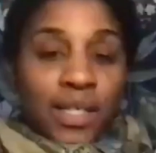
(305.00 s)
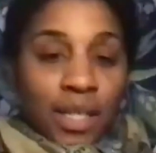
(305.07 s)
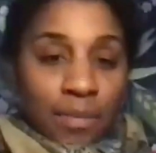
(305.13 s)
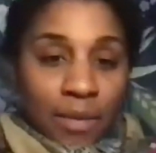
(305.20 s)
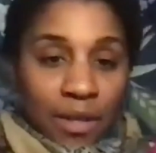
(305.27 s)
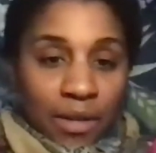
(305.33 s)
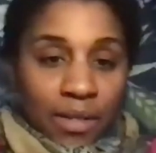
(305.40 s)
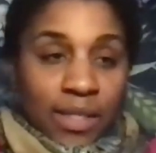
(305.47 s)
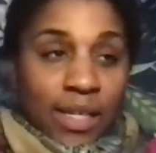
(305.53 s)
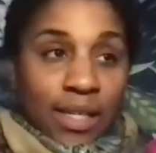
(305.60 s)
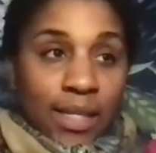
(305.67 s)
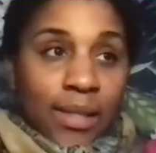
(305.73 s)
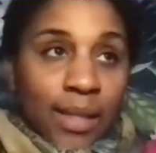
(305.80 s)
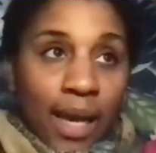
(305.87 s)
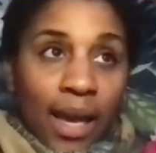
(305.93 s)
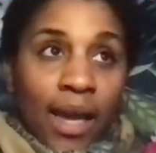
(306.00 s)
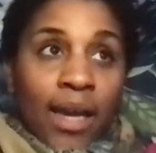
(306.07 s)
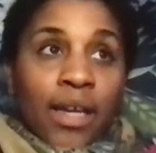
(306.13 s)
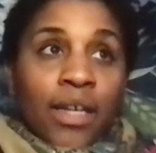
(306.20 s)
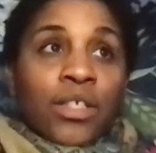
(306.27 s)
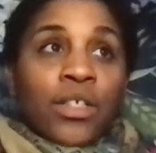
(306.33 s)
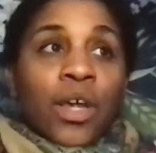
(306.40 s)
similar to the
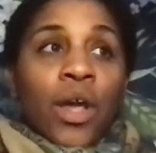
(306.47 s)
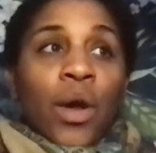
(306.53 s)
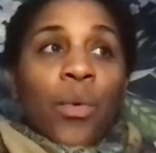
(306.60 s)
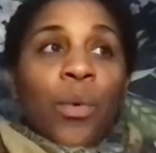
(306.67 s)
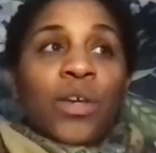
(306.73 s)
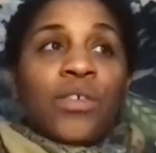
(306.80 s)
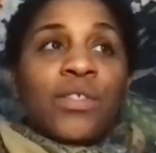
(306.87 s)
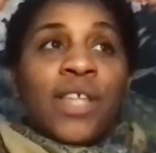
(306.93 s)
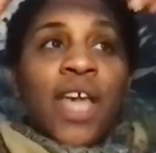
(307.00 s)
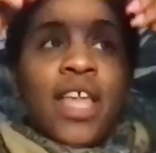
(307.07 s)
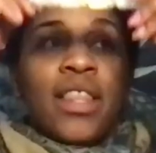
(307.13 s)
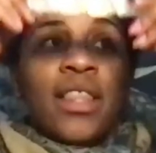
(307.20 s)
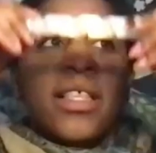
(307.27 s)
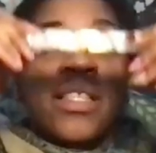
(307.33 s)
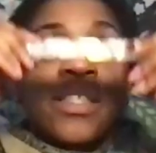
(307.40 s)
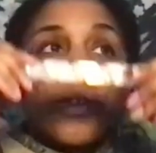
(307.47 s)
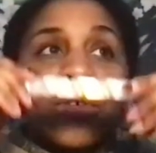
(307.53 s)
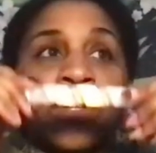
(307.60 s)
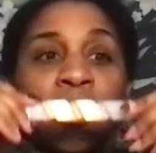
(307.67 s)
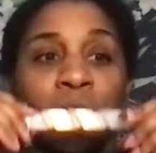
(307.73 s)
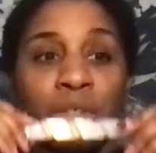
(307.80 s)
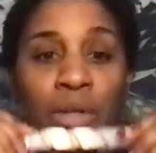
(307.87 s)
sage, where you take this
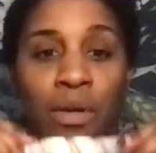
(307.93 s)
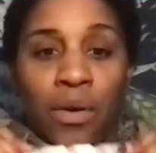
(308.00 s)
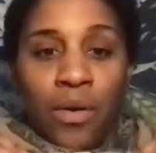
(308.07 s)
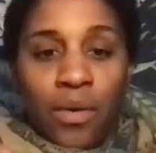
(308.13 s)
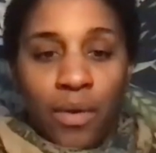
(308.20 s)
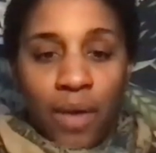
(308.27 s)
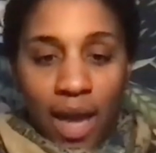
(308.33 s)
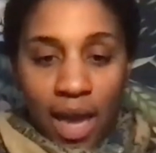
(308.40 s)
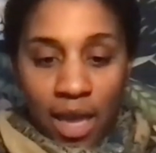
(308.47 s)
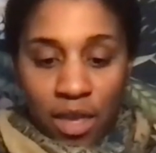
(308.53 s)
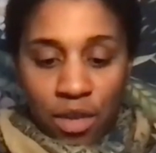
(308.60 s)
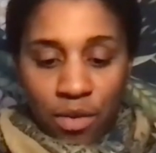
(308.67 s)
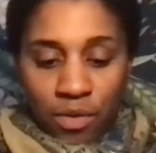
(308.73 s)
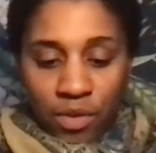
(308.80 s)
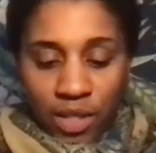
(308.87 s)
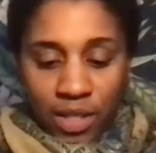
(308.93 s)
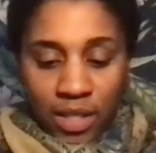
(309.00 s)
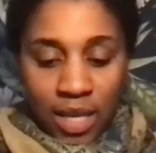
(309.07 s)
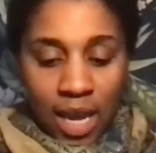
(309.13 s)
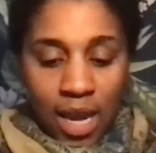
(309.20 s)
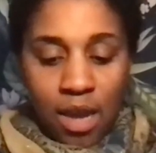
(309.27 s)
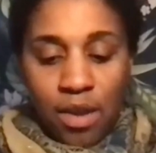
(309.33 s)
crystal and you just
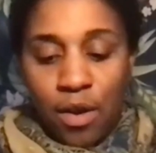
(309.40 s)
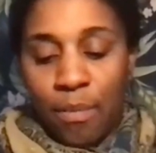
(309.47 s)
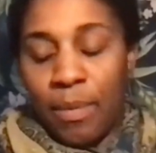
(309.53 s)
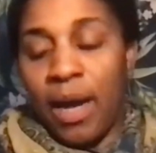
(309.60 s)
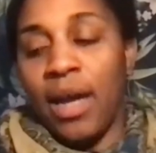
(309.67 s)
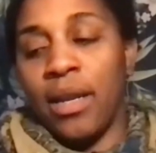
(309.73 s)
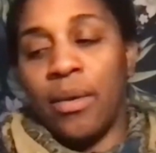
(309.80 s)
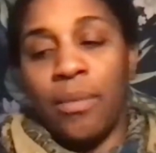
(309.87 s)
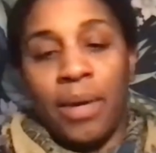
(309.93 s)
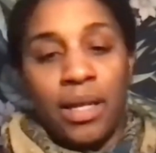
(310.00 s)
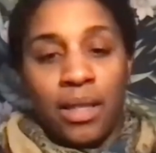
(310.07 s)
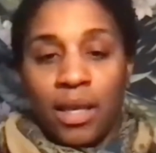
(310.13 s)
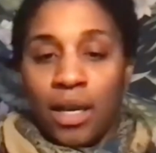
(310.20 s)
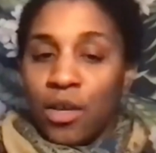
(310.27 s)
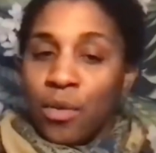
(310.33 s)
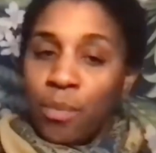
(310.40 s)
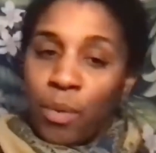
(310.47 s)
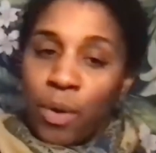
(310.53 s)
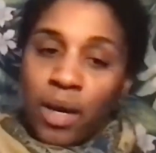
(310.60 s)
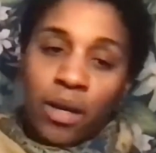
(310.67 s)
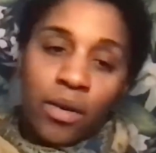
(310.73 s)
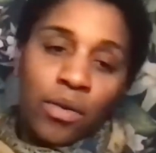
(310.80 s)
scan your body with it. You
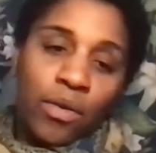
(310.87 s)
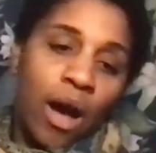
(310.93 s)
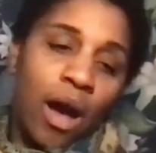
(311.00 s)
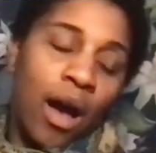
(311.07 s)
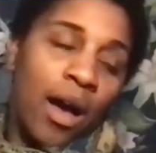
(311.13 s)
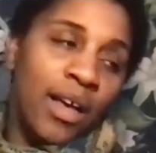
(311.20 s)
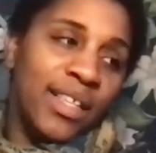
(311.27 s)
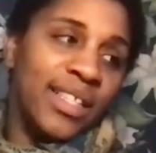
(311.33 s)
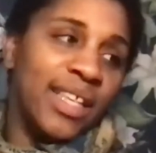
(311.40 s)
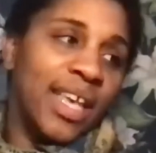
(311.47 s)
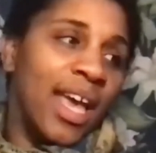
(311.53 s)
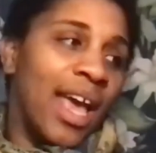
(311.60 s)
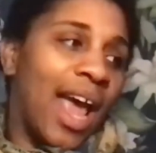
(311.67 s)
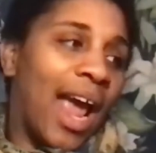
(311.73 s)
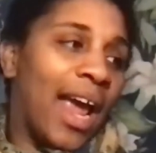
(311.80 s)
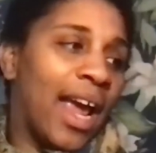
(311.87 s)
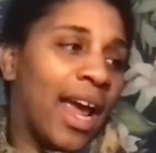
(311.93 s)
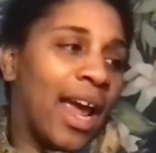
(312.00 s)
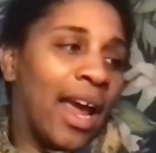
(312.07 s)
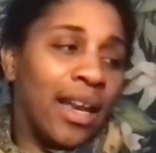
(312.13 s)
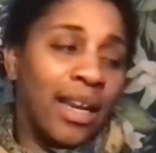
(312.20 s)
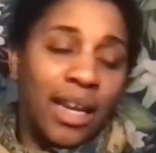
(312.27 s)
bring it across,
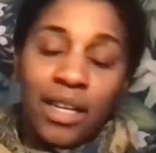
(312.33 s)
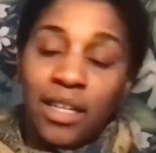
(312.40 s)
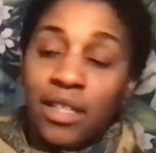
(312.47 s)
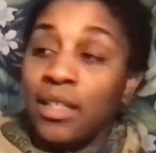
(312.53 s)
and it